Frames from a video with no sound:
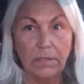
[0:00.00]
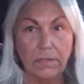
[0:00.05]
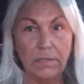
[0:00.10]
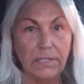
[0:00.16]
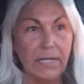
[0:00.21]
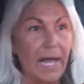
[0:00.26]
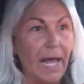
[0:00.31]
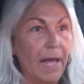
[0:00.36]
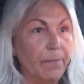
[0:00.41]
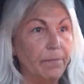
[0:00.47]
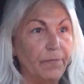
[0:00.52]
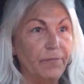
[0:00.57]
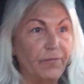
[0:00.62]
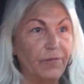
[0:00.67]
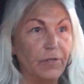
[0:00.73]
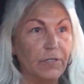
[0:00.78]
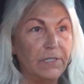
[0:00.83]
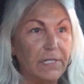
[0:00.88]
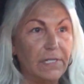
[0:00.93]
top
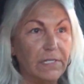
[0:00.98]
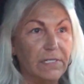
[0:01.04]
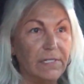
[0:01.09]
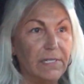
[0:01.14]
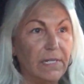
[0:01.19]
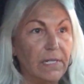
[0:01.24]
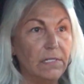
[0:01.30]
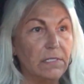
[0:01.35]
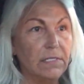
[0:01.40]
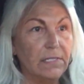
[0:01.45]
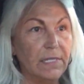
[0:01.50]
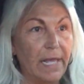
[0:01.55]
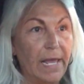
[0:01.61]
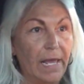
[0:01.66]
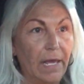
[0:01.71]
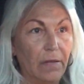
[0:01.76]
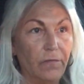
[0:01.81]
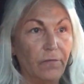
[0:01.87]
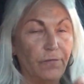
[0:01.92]
for distance
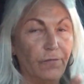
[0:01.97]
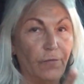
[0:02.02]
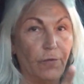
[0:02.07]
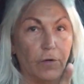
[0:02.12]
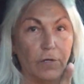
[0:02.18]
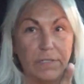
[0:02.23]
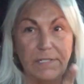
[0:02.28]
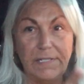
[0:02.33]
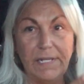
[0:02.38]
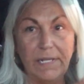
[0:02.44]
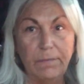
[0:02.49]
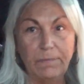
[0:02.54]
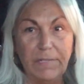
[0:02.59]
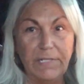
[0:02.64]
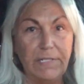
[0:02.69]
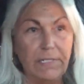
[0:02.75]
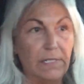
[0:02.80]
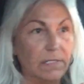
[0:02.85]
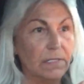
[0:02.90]
and for
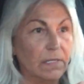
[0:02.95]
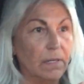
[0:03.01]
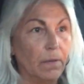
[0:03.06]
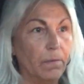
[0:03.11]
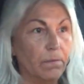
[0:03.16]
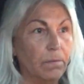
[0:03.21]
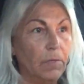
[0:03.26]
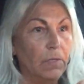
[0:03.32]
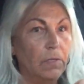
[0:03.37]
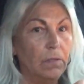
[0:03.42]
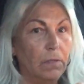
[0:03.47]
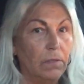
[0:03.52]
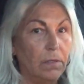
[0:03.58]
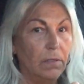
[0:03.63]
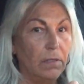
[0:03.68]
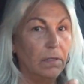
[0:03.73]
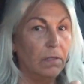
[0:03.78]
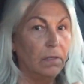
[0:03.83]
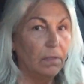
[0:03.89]

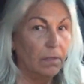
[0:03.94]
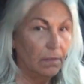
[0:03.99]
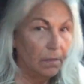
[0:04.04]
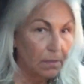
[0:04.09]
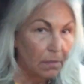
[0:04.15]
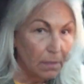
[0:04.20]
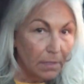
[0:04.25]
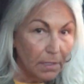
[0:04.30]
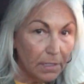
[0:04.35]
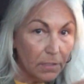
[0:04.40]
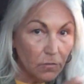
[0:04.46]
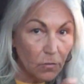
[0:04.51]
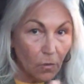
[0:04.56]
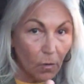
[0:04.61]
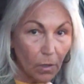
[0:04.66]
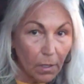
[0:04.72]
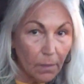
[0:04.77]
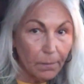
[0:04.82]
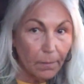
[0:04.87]
astigmatism is
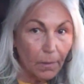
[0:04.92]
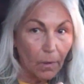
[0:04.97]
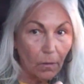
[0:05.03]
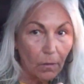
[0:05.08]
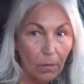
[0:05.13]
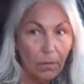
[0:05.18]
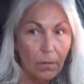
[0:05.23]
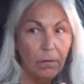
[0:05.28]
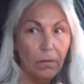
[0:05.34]
horrible.